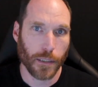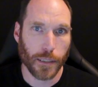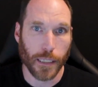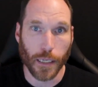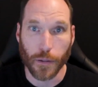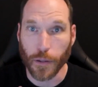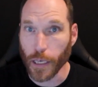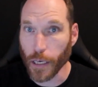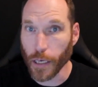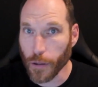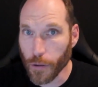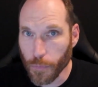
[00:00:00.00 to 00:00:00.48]

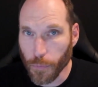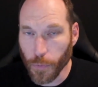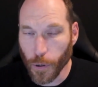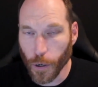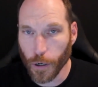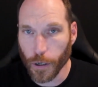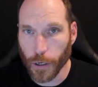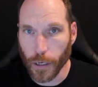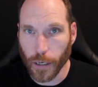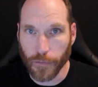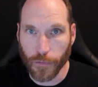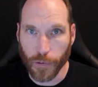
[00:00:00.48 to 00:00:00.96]
Now, the other
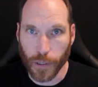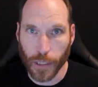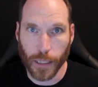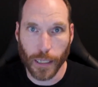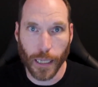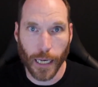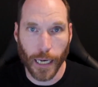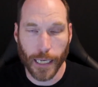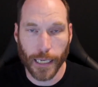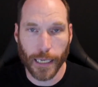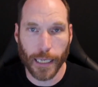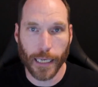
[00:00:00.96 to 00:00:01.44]
part of
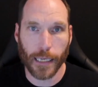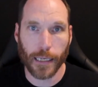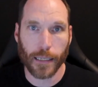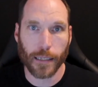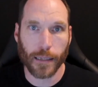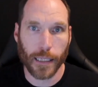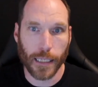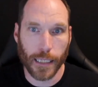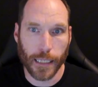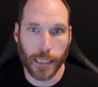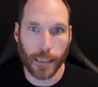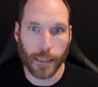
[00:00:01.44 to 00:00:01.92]
aligning
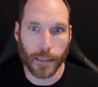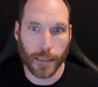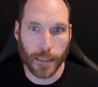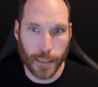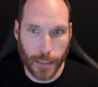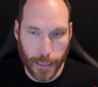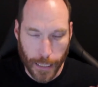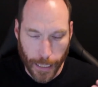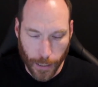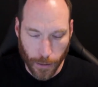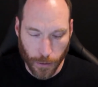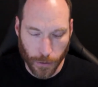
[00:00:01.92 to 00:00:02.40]
the
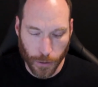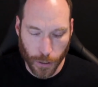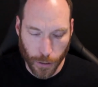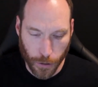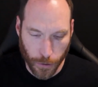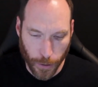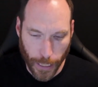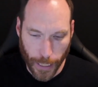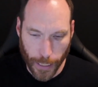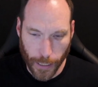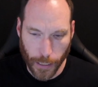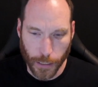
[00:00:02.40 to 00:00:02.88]
sales
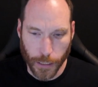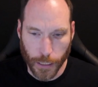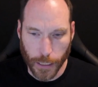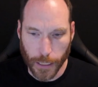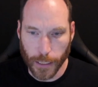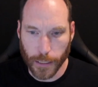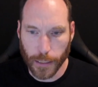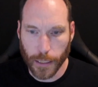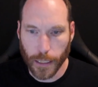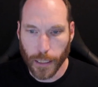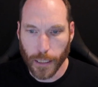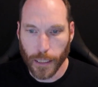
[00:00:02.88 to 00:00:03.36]

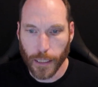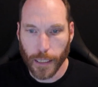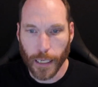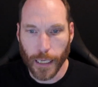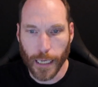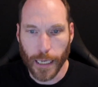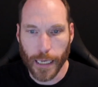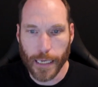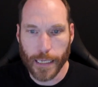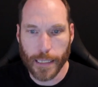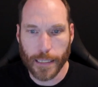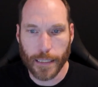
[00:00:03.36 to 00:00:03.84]
strategies
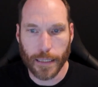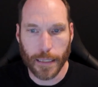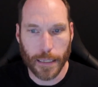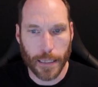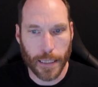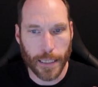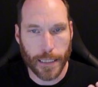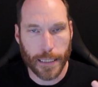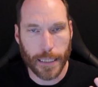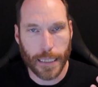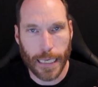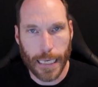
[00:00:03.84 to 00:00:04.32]
is
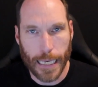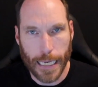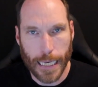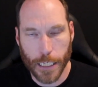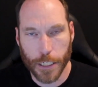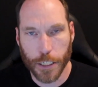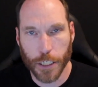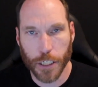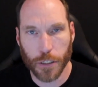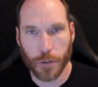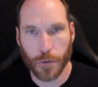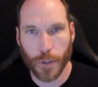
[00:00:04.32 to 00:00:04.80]
this
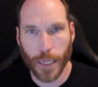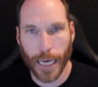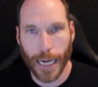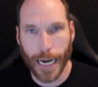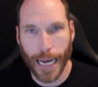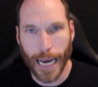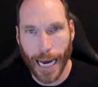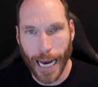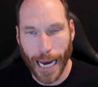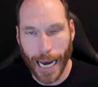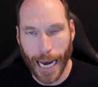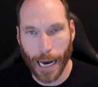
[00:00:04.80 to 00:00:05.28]
issue
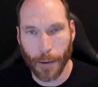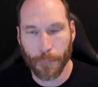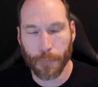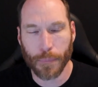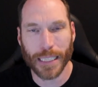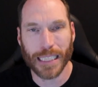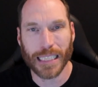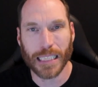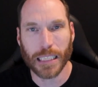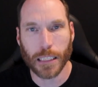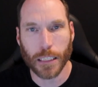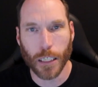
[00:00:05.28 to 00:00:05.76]
that
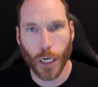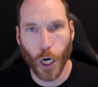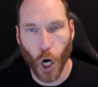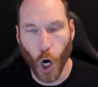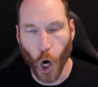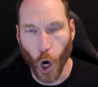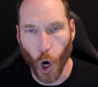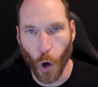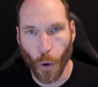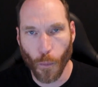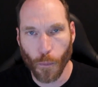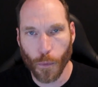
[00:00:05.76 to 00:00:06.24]
happens
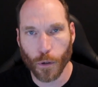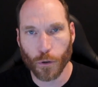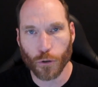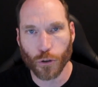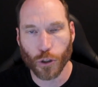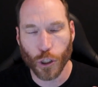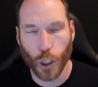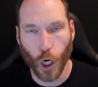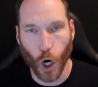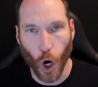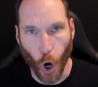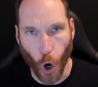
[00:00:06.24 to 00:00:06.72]

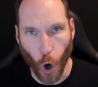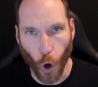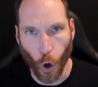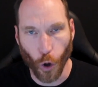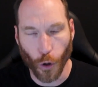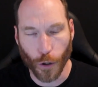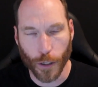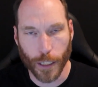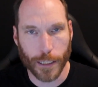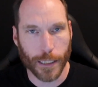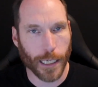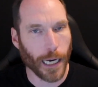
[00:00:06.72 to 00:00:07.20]
almost
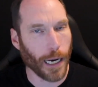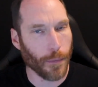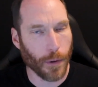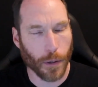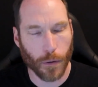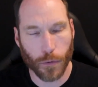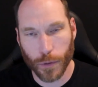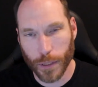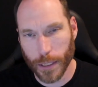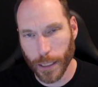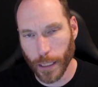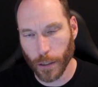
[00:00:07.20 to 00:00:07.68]
all the time. I
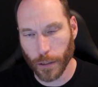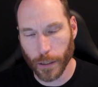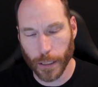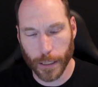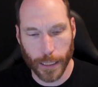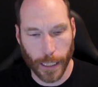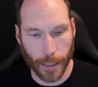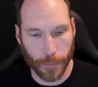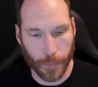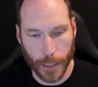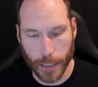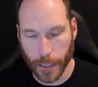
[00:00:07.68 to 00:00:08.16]
wouldn't say all the
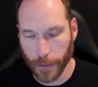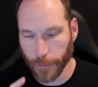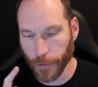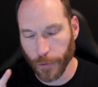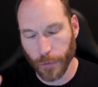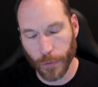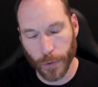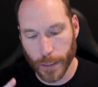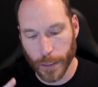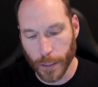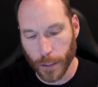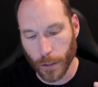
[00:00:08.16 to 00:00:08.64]
time, because
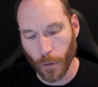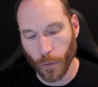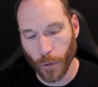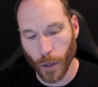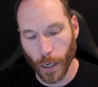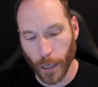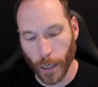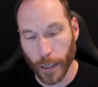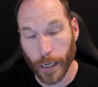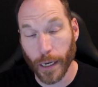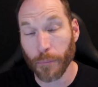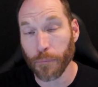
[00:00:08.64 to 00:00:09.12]
every once in a
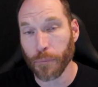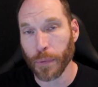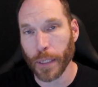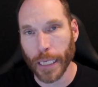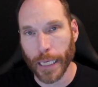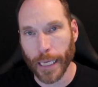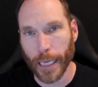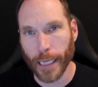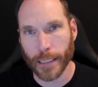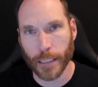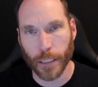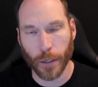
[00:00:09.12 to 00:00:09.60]
while a
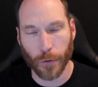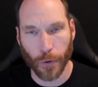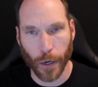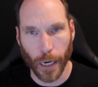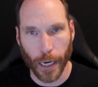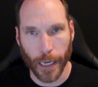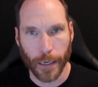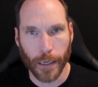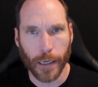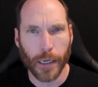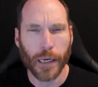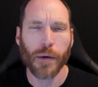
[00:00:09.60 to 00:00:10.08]
company gets it
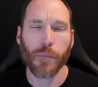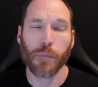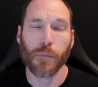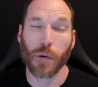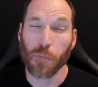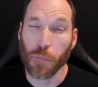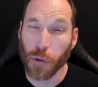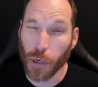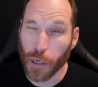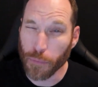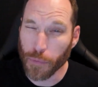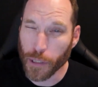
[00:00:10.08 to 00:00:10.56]
right,
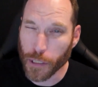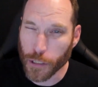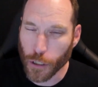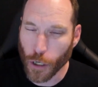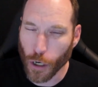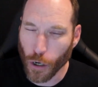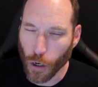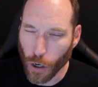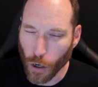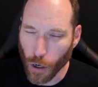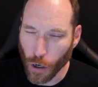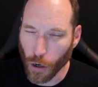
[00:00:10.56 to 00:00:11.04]
but pretty much
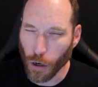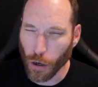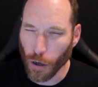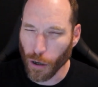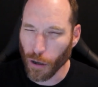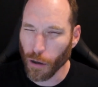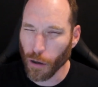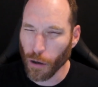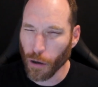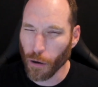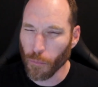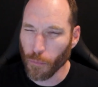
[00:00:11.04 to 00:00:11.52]

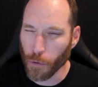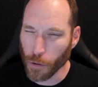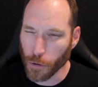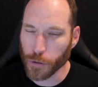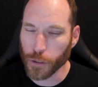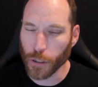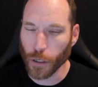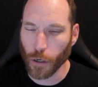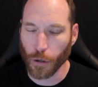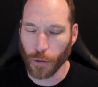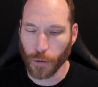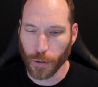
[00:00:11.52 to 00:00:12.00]

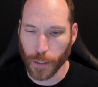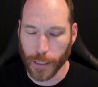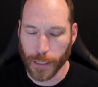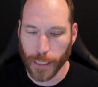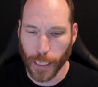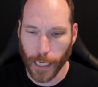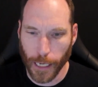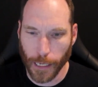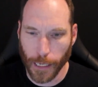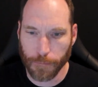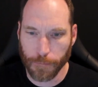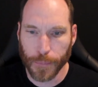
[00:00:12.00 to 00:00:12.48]
almost all the
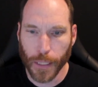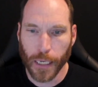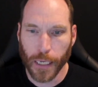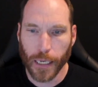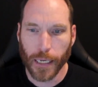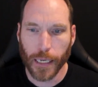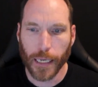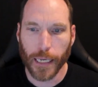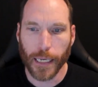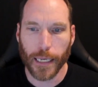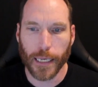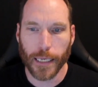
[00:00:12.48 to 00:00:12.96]
time
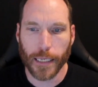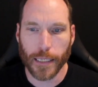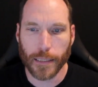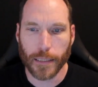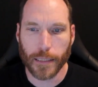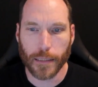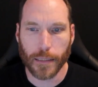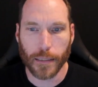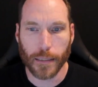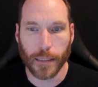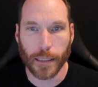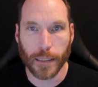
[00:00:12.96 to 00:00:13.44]

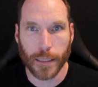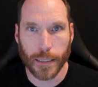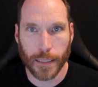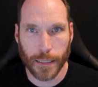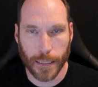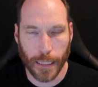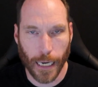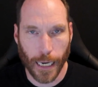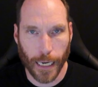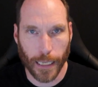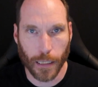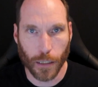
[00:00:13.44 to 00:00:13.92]
is the
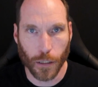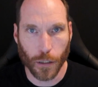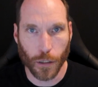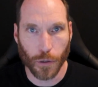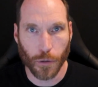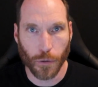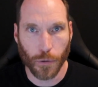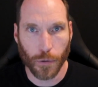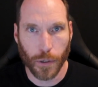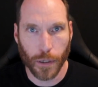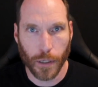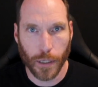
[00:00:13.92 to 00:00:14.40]

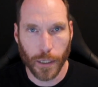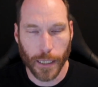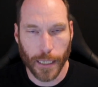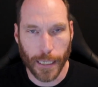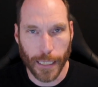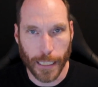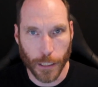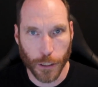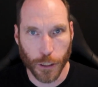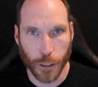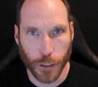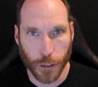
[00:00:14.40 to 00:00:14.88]
silo
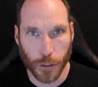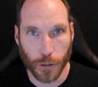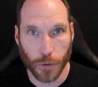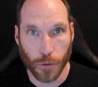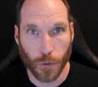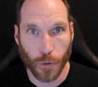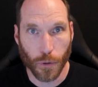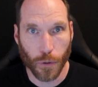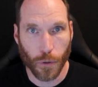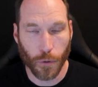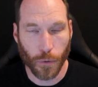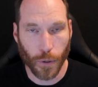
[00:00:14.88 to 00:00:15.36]

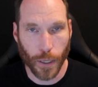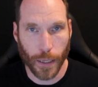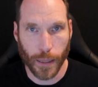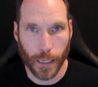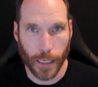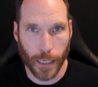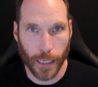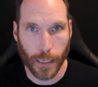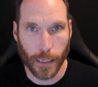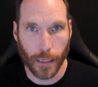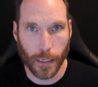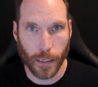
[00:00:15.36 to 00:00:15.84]
issue
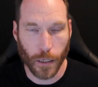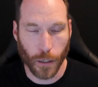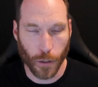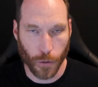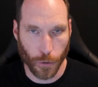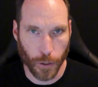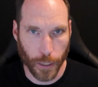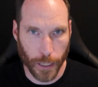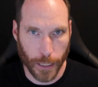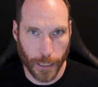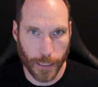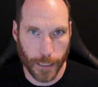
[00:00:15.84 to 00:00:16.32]
within an
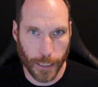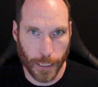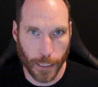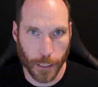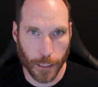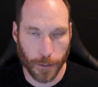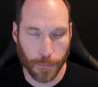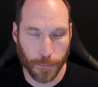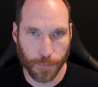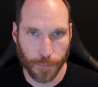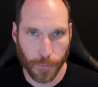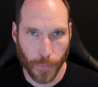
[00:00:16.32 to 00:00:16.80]

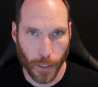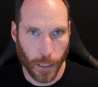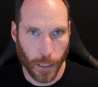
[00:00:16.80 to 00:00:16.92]
organization.